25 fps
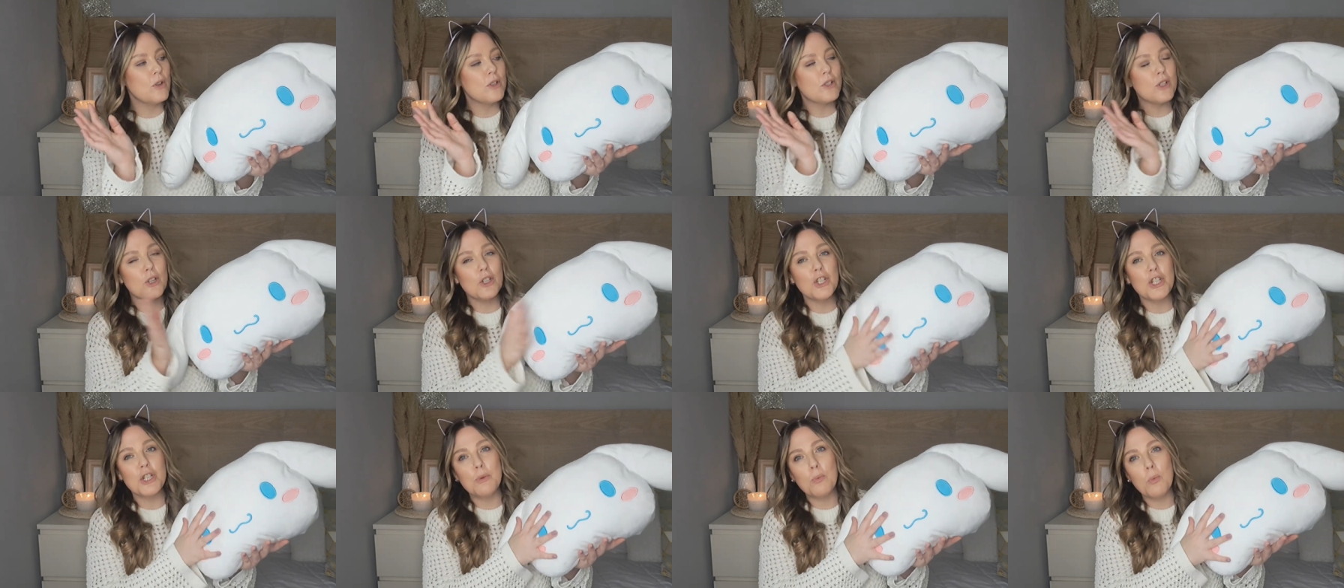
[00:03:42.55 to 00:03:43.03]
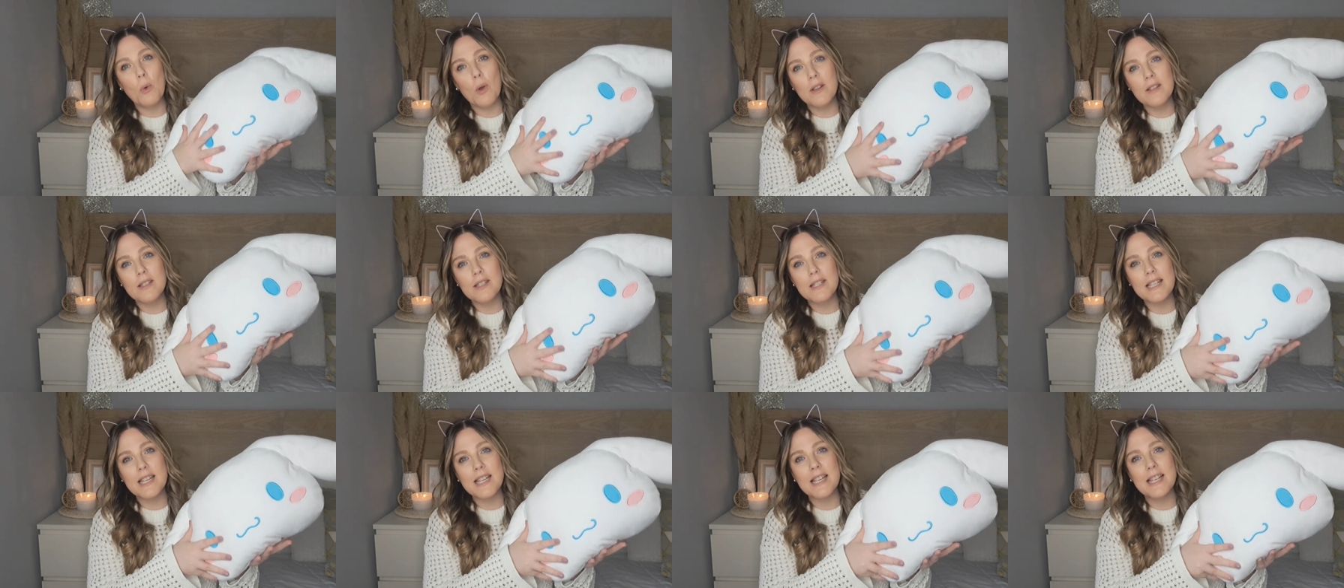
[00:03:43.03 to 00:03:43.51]
So she
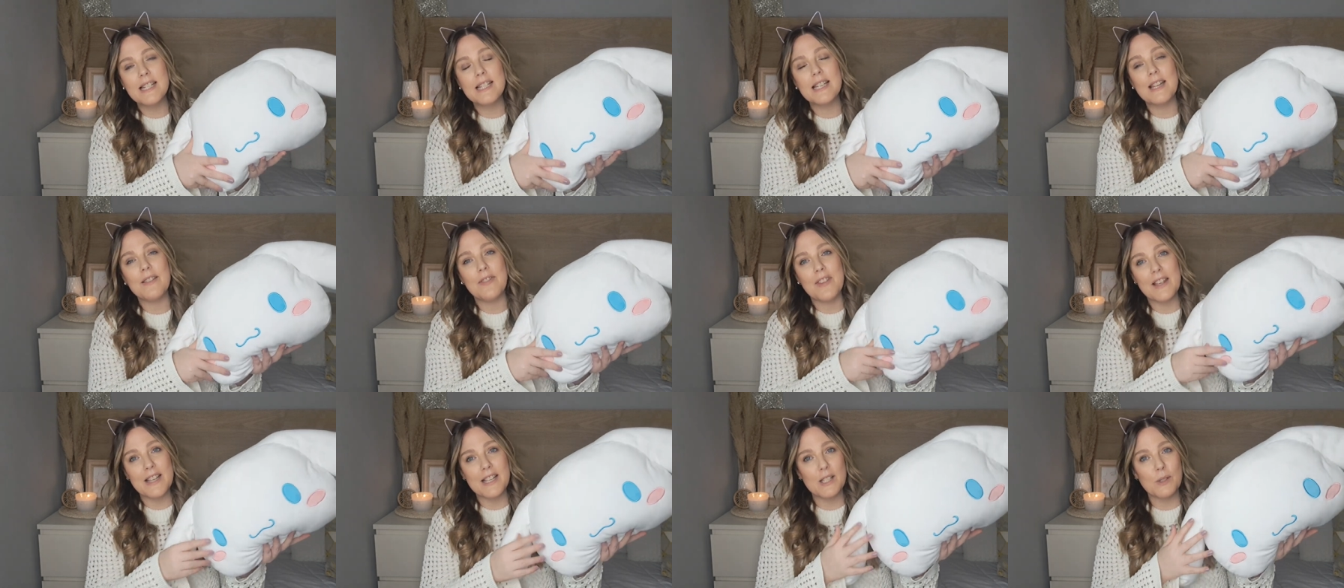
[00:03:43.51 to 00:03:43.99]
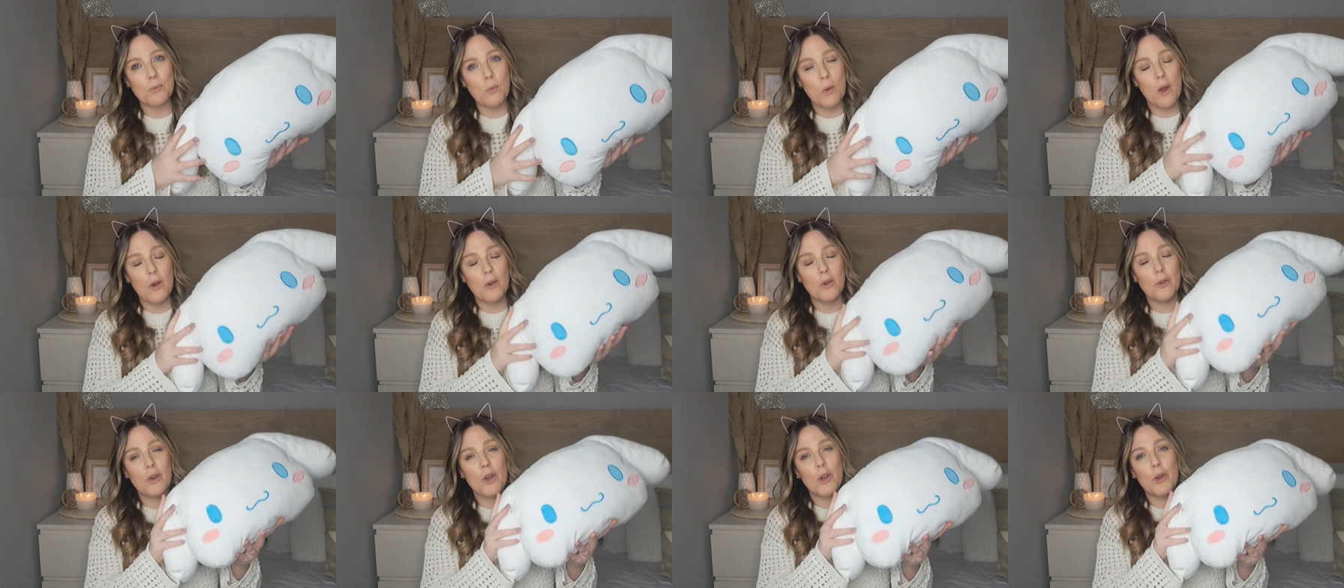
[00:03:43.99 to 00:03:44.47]
wanted this
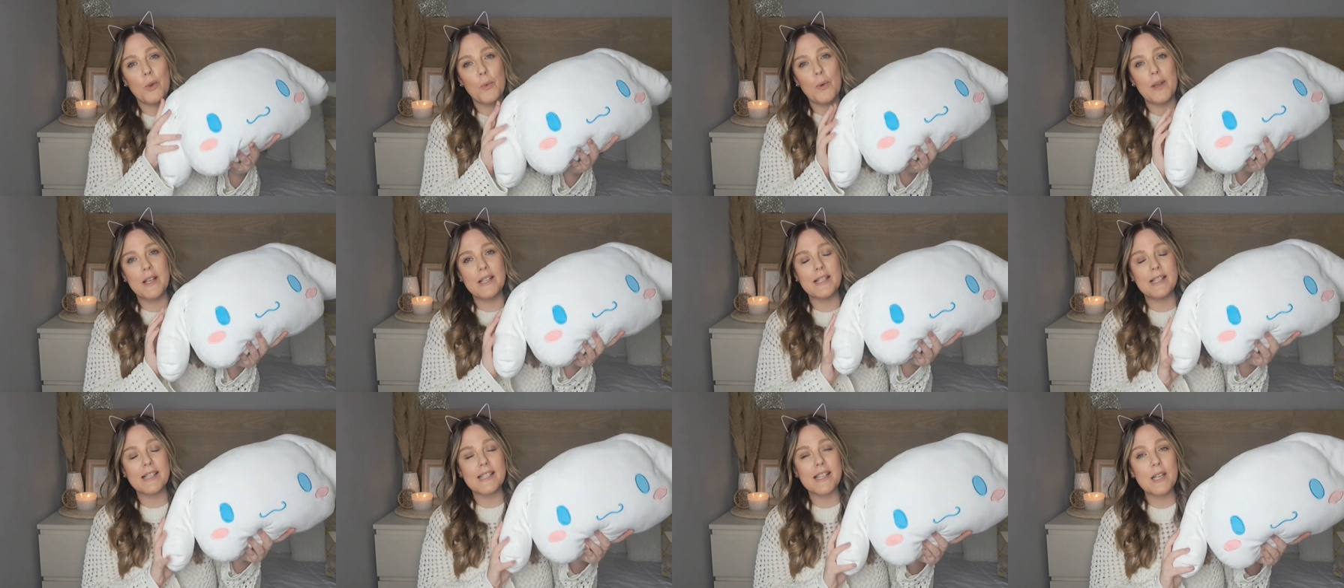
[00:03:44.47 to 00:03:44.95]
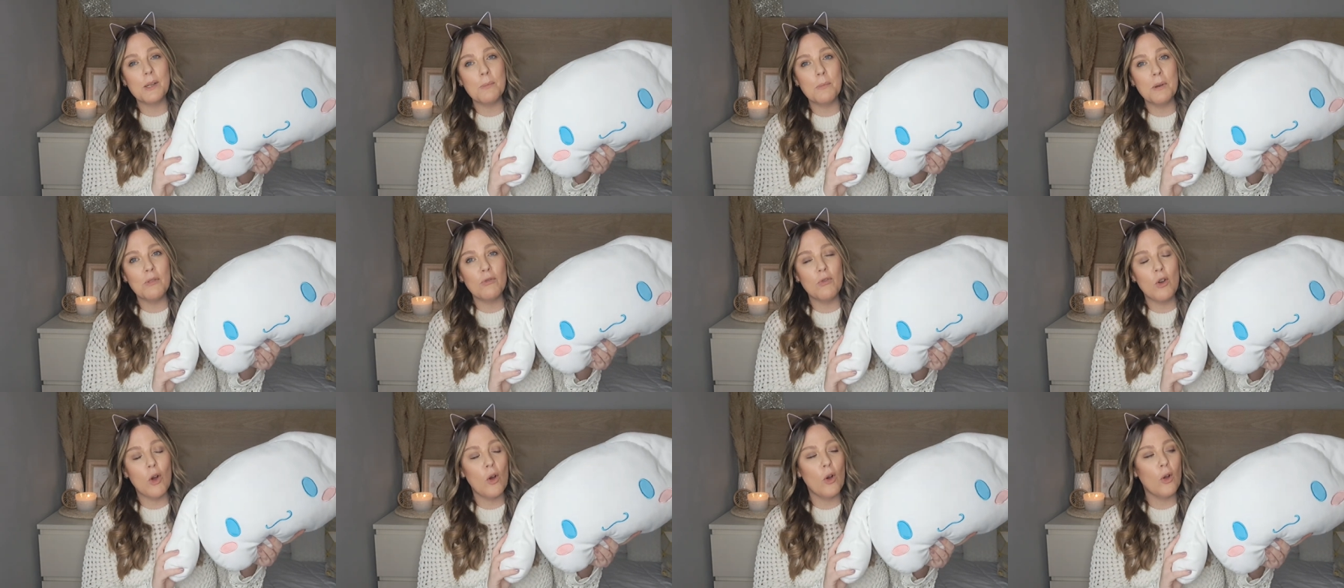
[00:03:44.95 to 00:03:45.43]
one who is
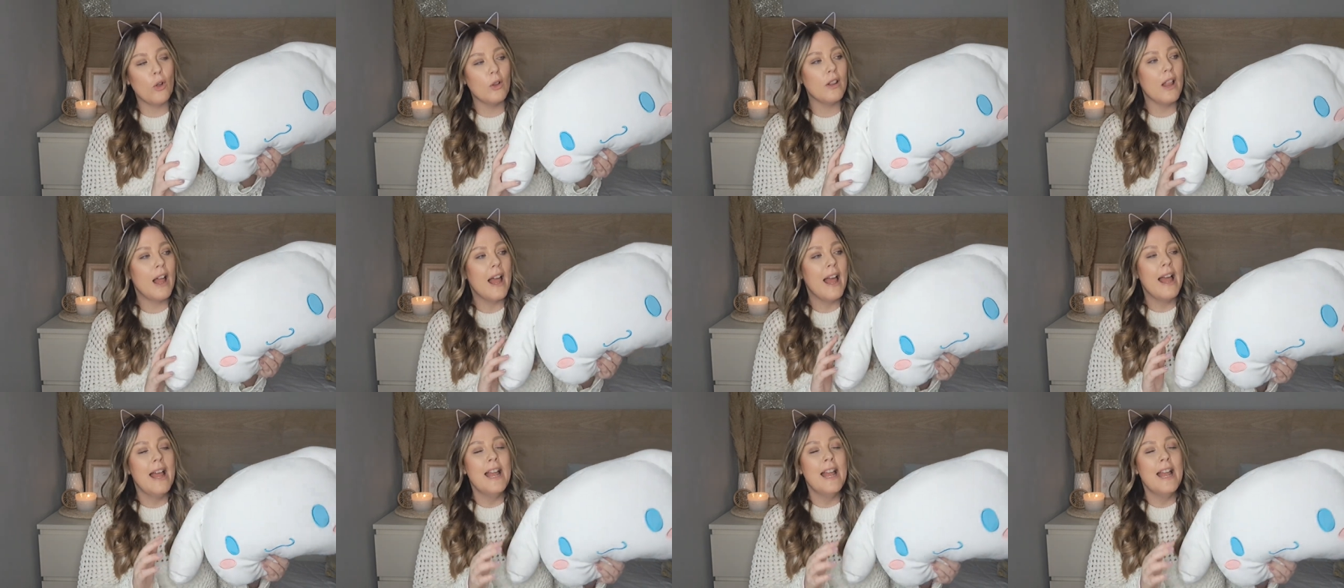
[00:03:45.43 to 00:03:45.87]
Cinnamoroll.